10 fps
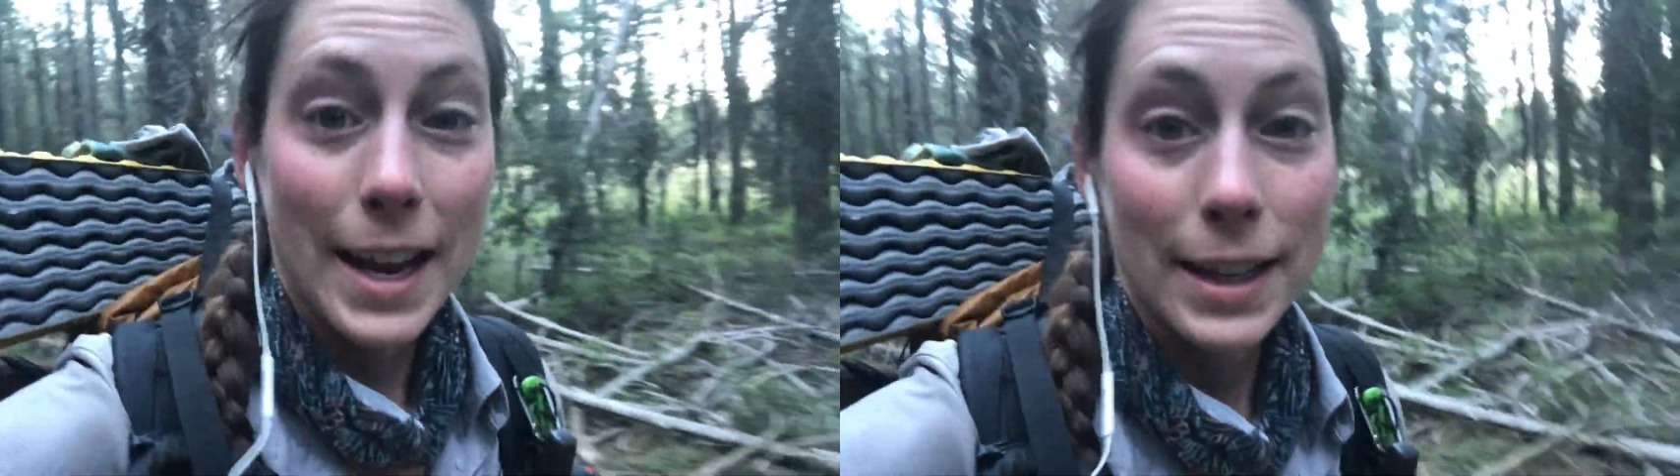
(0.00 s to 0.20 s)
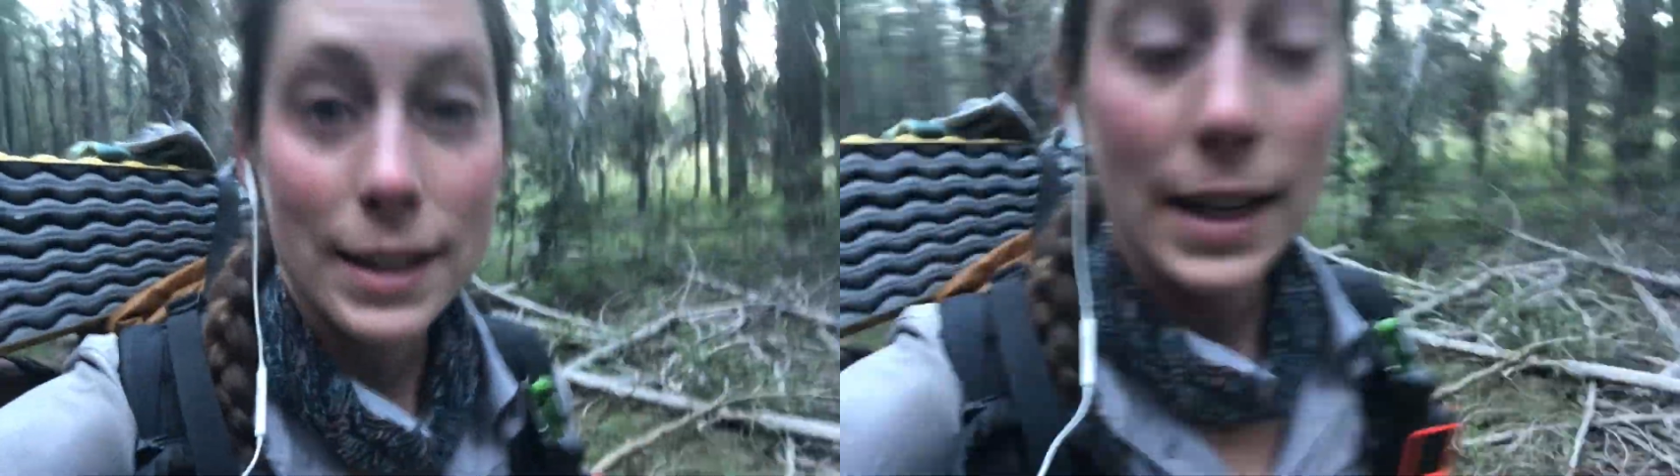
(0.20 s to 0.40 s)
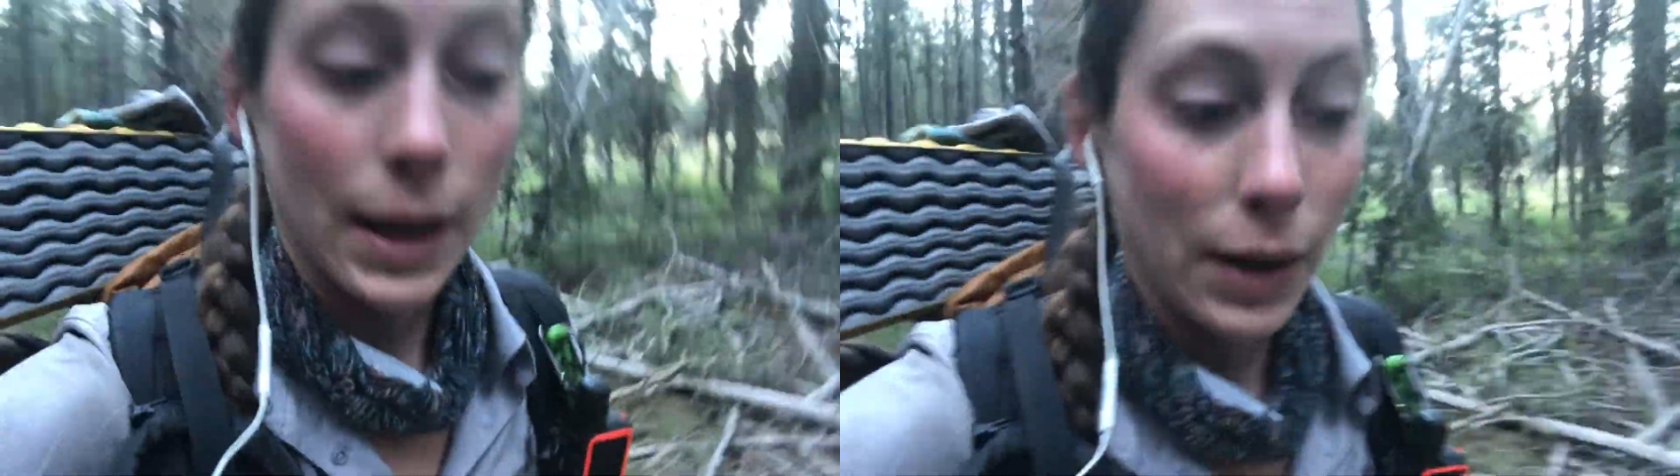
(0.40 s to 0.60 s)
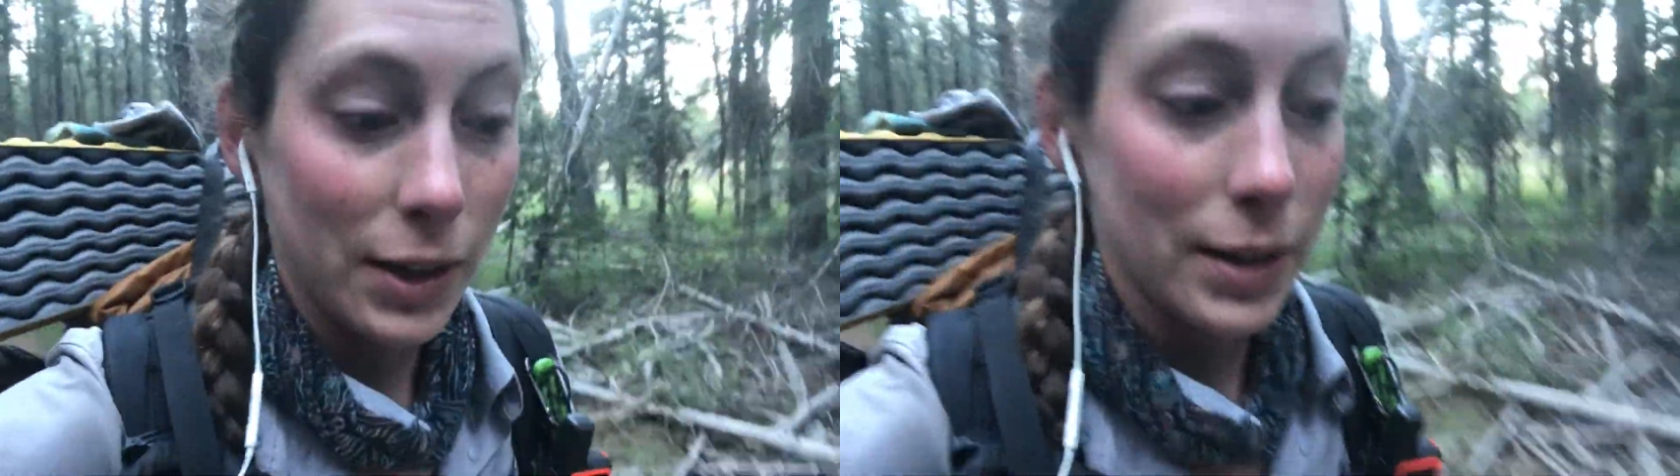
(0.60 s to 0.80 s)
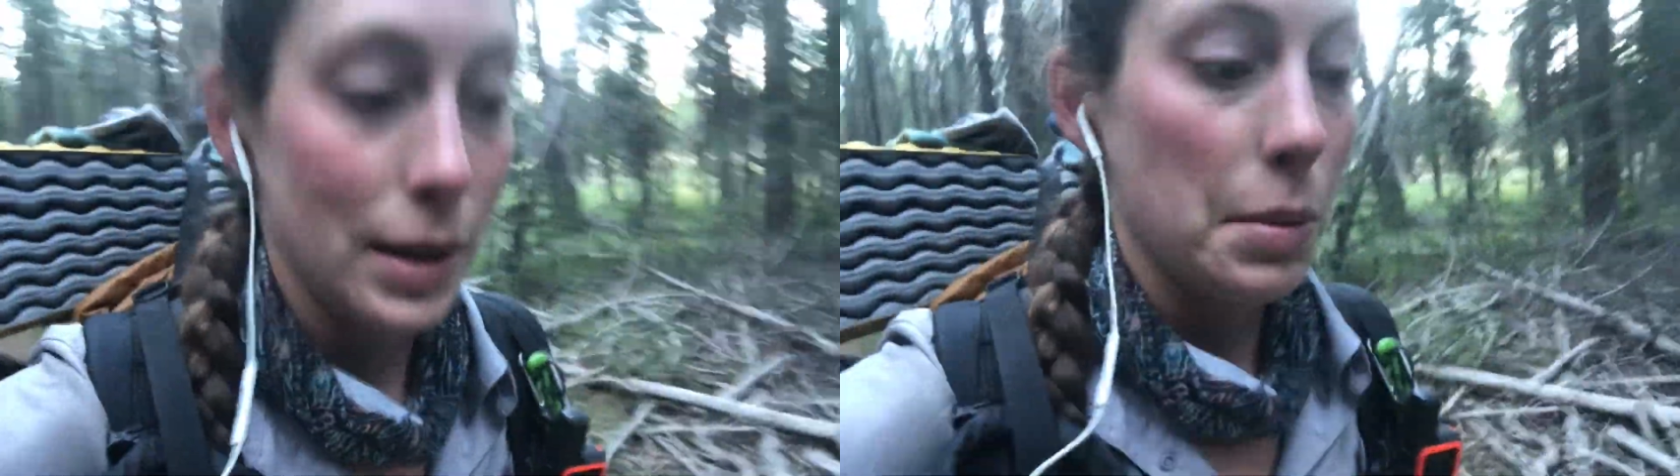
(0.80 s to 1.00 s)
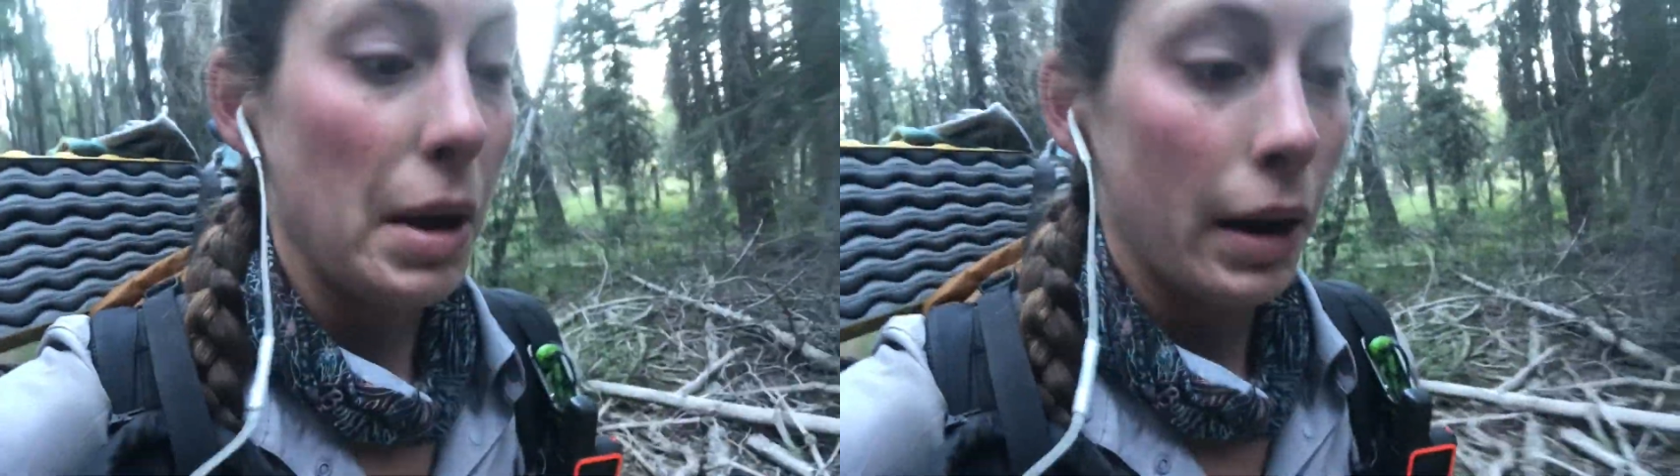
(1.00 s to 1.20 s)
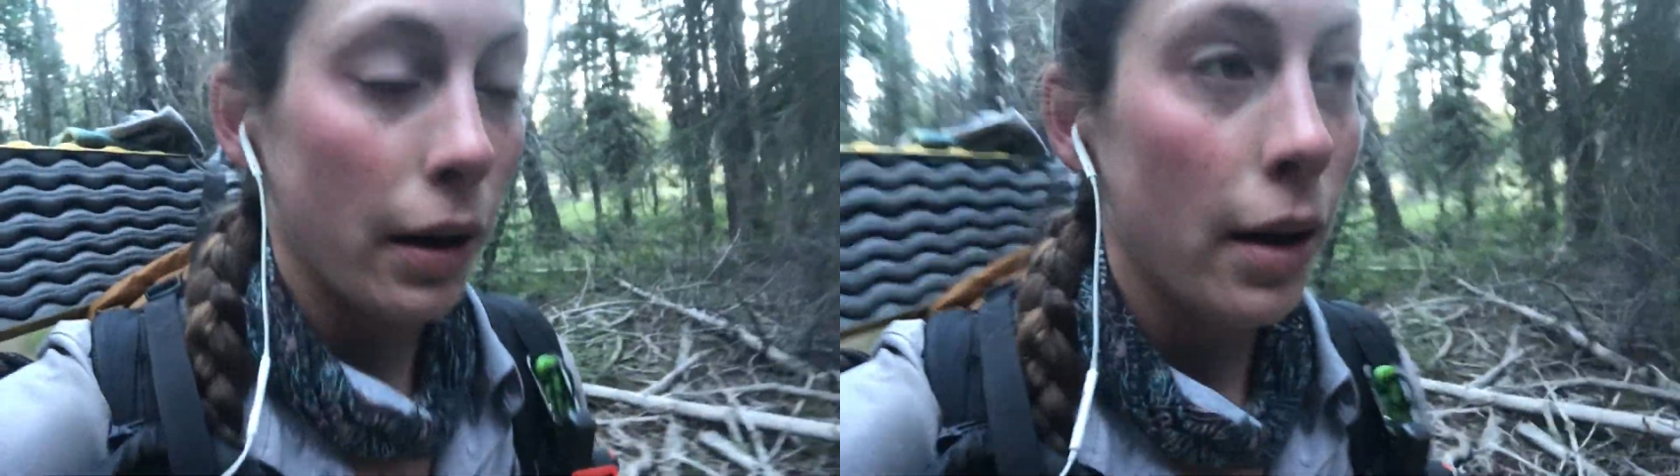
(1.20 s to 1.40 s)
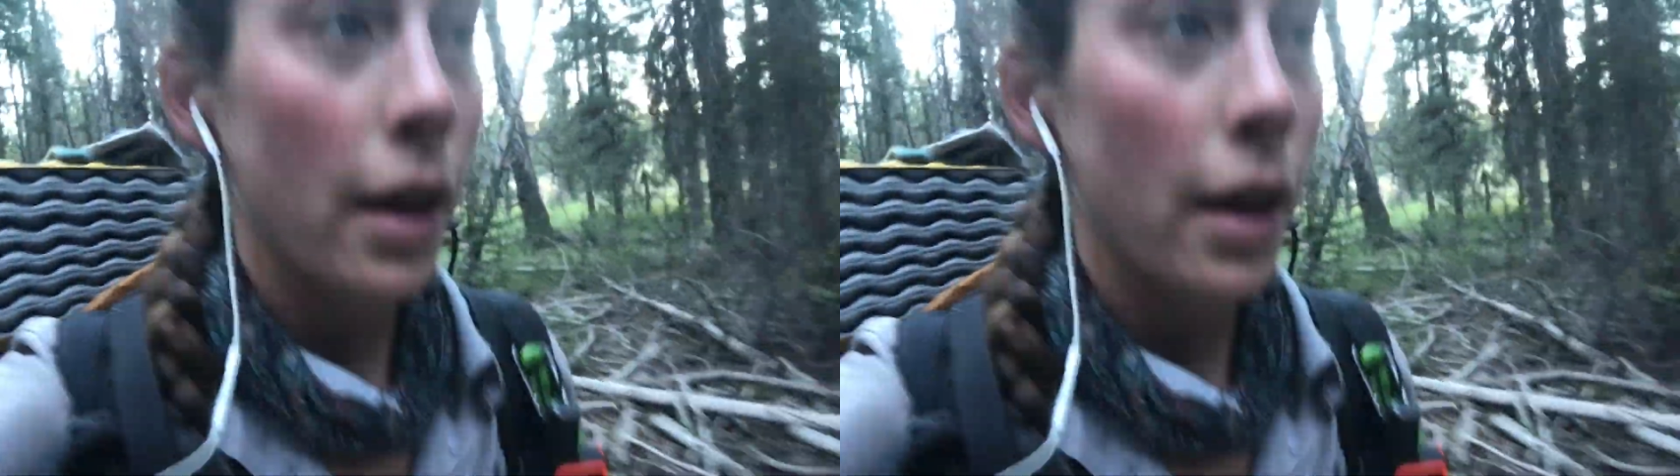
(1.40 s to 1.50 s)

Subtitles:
is the day I'll get to see a bear.